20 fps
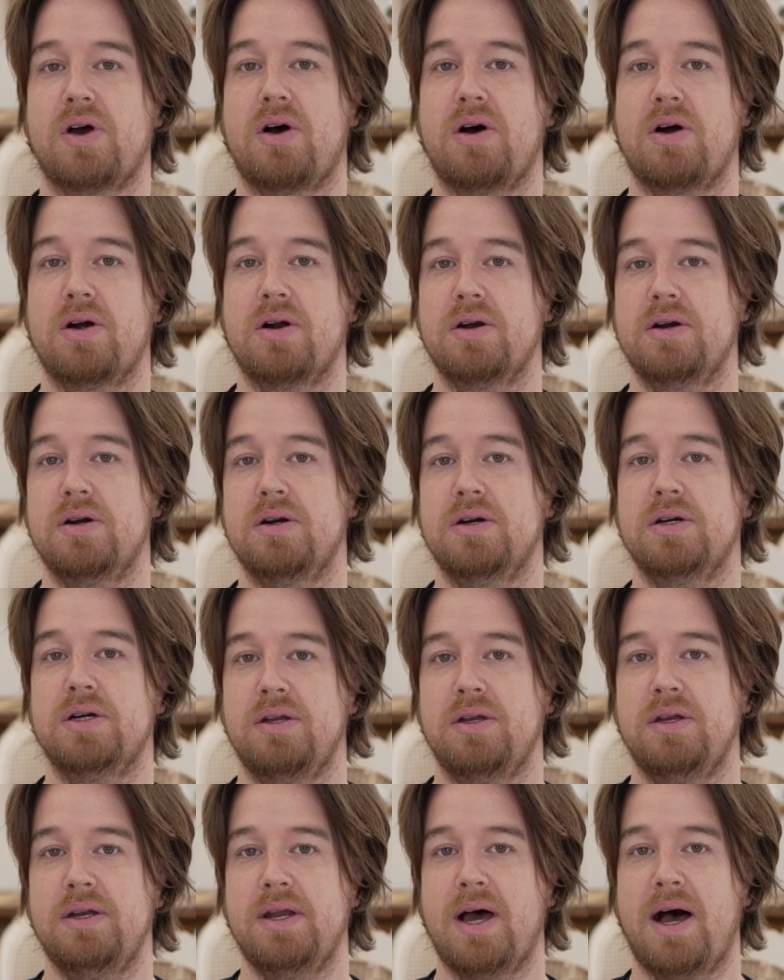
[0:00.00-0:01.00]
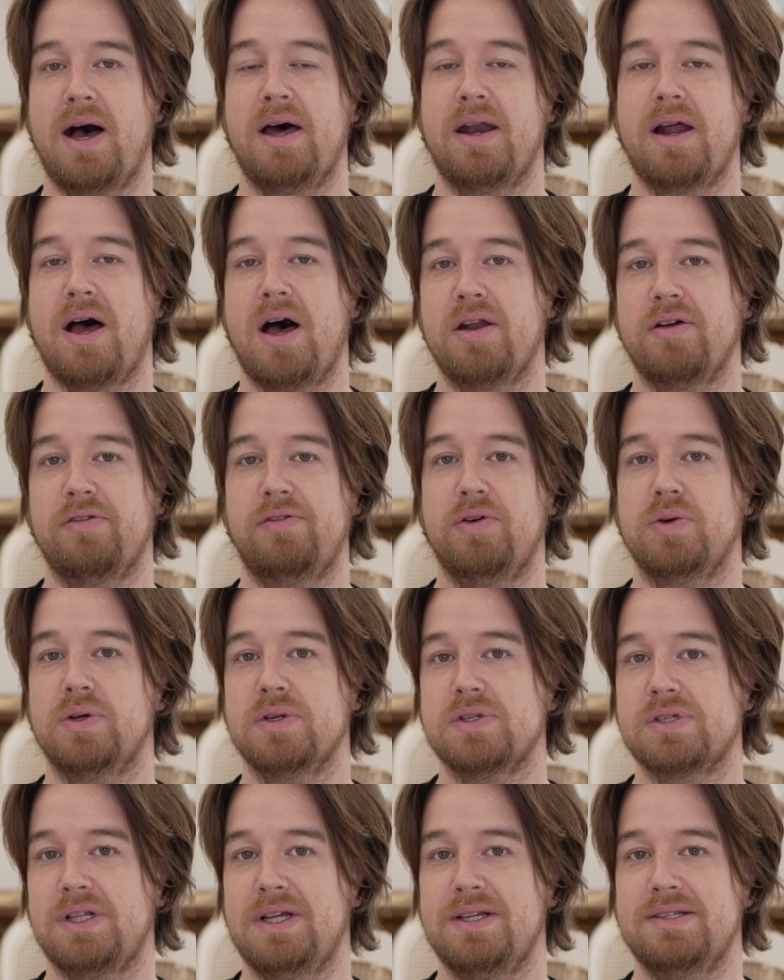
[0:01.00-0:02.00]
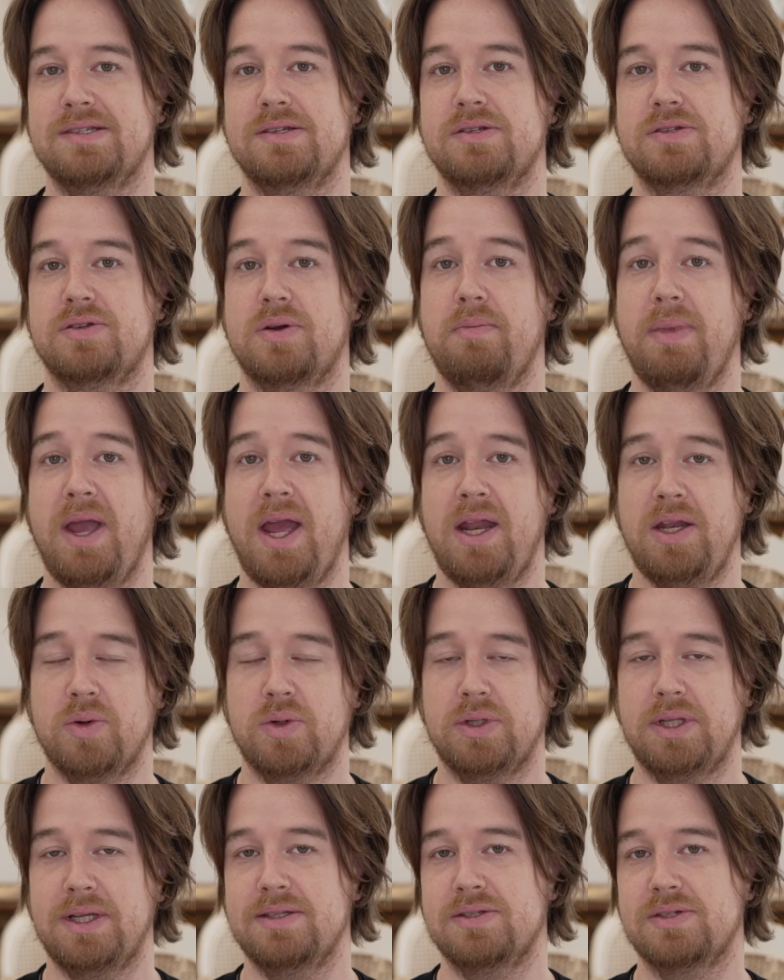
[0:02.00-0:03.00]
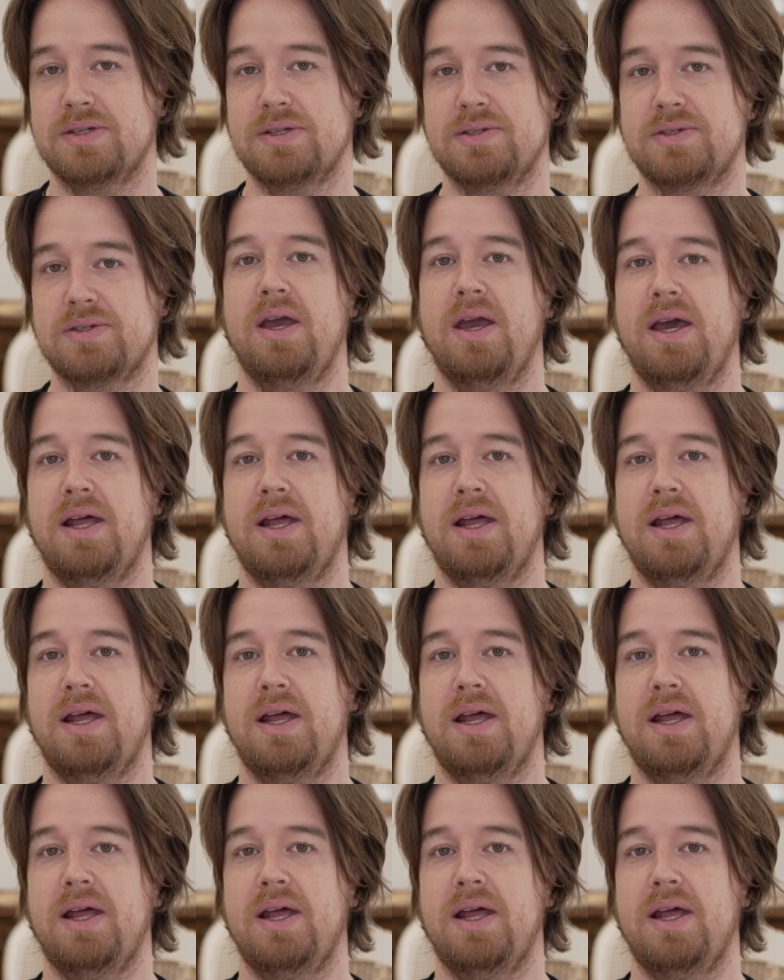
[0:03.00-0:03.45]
are not autofocus lenses, they're manual lenses.